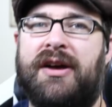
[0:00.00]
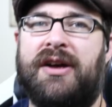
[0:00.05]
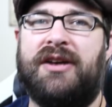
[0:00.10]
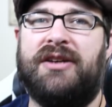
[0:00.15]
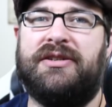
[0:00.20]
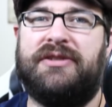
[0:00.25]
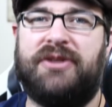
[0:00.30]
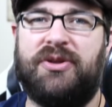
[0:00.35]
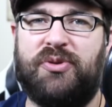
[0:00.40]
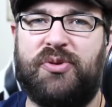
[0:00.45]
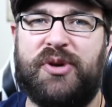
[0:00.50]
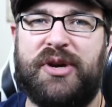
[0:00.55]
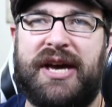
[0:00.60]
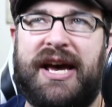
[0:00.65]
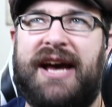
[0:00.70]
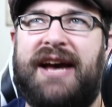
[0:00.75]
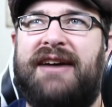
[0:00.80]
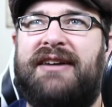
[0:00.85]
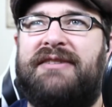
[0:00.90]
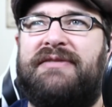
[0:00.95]
So we
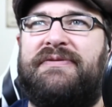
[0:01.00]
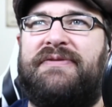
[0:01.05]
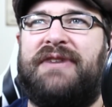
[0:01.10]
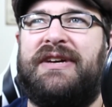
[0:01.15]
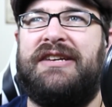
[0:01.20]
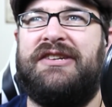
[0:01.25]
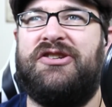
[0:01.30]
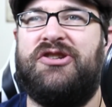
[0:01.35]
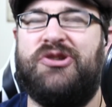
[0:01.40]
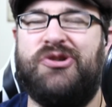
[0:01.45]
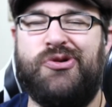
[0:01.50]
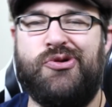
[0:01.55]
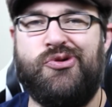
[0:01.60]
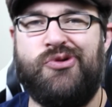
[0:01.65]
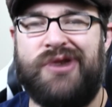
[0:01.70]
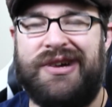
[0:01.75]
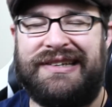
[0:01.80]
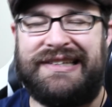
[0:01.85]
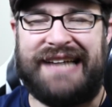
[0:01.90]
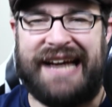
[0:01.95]
have
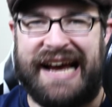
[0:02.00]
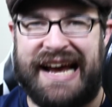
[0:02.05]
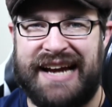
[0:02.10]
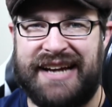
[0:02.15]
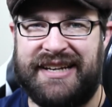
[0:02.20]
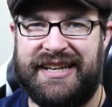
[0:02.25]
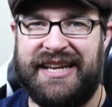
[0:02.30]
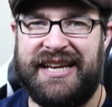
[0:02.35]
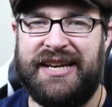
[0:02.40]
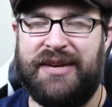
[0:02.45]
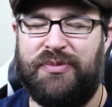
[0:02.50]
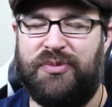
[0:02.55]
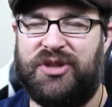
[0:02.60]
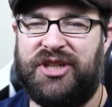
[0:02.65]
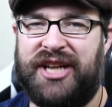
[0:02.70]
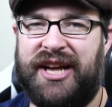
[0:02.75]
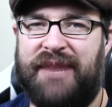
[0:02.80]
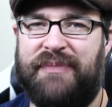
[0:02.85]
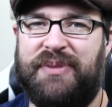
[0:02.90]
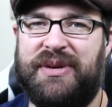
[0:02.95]
new tag team
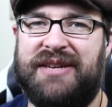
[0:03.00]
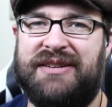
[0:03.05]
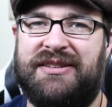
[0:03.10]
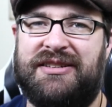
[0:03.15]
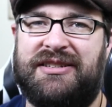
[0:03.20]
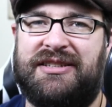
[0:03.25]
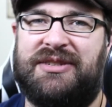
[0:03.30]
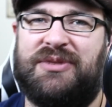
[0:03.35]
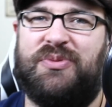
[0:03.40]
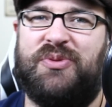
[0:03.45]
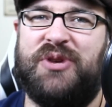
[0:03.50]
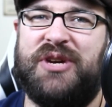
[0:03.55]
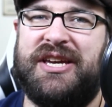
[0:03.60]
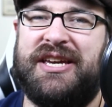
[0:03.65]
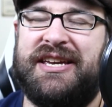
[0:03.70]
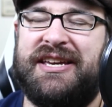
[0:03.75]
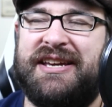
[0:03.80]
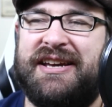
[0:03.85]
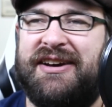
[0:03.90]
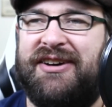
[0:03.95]
champions.
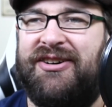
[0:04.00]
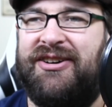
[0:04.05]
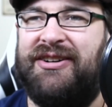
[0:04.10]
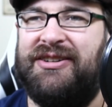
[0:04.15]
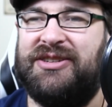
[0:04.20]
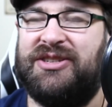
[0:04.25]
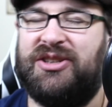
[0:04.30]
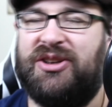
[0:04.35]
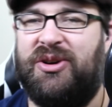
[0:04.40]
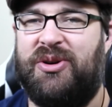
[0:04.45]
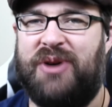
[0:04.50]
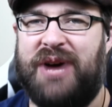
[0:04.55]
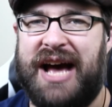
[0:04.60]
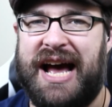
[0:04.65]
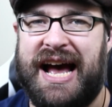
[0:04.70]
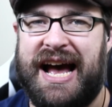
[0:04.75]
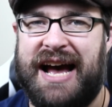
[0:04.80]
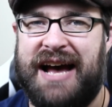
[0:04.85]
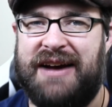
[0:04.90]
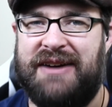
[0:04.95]
We also
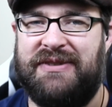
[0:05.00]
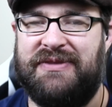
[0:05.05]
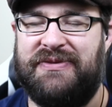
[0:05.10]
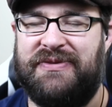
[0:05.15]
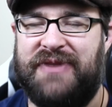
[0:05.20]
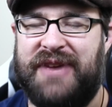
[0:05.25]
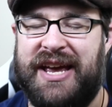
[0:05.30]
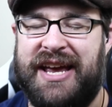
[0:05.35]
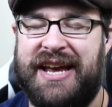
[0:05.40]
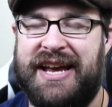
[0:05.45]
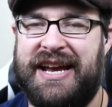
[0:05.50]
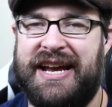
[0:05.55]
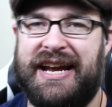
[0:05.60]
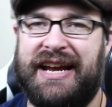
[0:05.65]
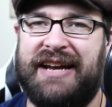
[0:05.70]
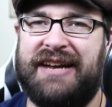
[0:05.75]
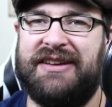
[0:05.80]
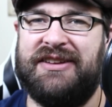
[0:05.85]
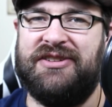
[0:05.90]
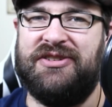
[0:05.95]
have
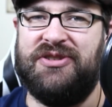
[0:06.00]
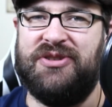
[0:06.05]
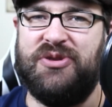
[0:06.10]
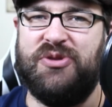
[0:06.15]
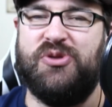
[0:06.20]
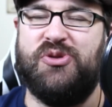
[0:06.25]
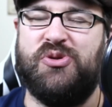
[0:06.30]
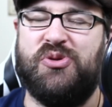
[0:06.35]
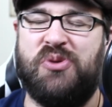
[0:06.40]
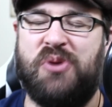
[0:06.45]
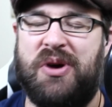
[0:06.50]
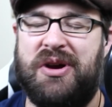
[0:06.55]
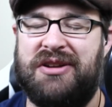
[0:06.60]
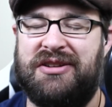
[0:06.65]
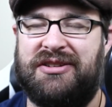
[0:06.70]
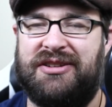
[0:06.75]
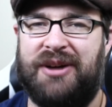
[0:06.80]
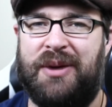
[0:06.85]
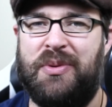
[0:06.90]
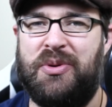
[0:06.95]
a new
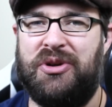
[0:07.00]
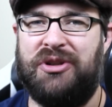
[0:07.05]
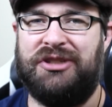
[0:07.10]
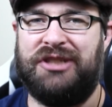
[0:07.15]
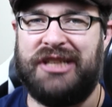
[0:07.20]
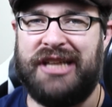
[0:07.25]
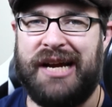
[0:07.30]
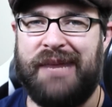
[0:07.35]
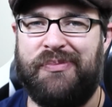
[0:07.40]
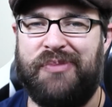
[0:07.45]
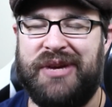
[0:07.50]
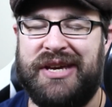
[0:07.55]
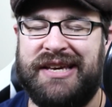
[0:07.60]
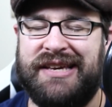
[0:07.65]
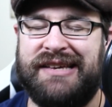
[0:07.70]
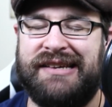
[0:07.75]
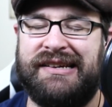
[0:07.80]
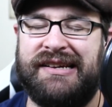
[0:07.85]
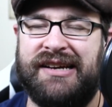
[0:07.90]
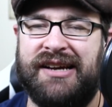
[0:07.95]
double
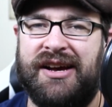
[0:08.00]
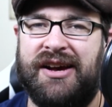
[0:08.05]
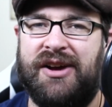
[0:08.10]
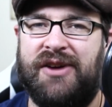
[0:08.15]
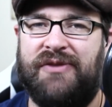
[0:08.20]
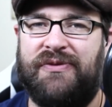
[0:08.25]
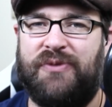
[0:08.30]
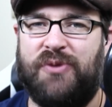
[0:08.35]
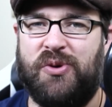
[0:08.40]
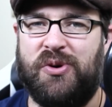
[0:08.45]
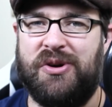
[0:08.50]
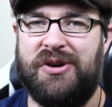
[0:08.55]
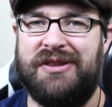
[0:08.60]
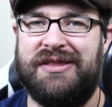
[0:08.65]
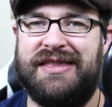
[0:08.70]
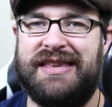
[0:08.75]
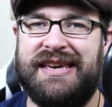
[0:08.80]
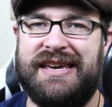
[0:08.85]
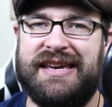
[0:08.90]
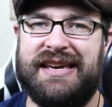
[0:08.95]
champion for
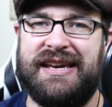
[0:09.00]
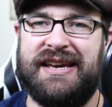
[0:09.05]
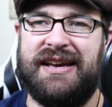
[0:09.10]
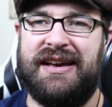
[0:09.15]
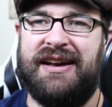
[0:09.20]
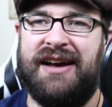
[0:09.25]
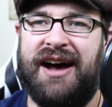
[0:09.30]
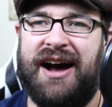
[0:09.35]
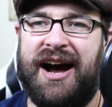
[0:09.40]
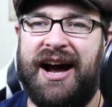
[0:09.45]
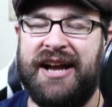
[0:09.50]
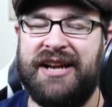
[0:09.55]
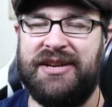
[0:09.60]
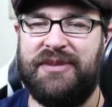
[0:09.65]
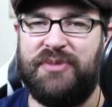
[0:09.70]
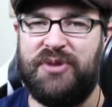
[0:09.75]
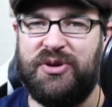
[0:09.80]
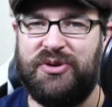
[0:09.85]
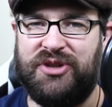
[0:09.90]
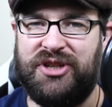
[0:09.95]
the
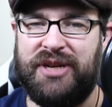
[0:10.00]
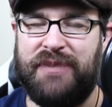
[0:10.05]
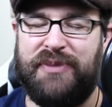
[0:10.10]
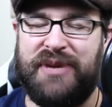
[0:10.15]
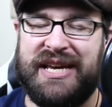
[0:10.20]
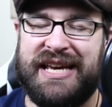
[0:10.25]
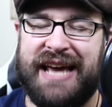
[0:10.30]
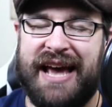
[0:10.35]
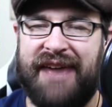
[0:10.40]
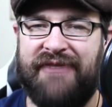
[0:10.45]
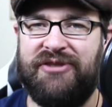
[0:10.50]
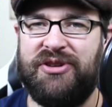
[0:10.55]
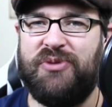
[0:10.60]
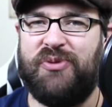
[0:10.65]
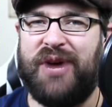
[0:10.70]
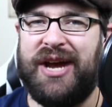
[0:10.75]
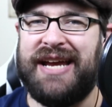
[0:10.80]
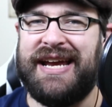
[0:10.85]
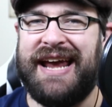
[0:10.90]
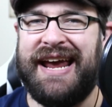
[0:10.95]
IWGP
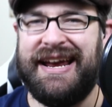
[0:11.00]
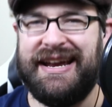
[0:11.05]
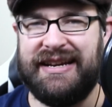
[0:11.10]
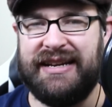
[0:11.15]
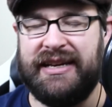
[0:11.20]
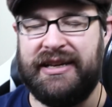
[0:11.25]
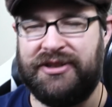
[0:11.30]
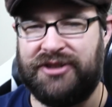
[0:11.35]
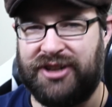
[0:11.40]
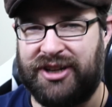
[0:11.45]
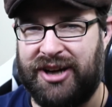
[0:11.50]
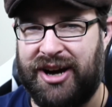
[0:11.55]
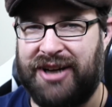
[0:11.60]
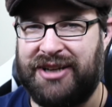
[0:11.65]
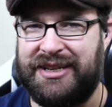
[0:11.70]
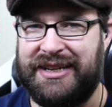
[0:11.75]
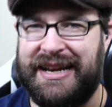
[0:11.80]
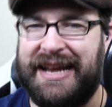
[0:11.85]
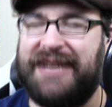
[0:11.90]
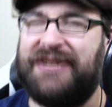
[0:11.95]
Heavyweight and
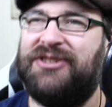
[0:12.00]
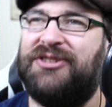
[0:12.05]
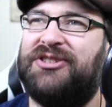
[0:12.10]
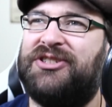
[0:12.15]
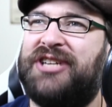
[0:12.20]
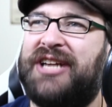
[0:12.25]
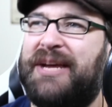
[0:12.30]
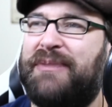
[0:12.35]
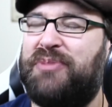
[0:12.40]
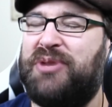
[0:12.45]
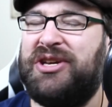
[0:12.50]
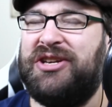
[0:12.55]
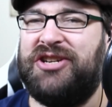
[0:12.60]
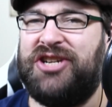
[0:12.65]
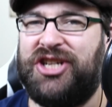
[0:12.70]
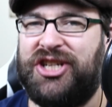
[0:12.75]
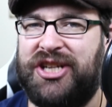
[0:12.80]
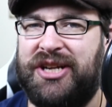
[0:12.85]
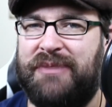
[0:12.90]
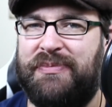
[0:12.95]
Intercontinental
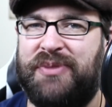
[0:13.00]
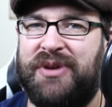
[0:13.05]
Championship.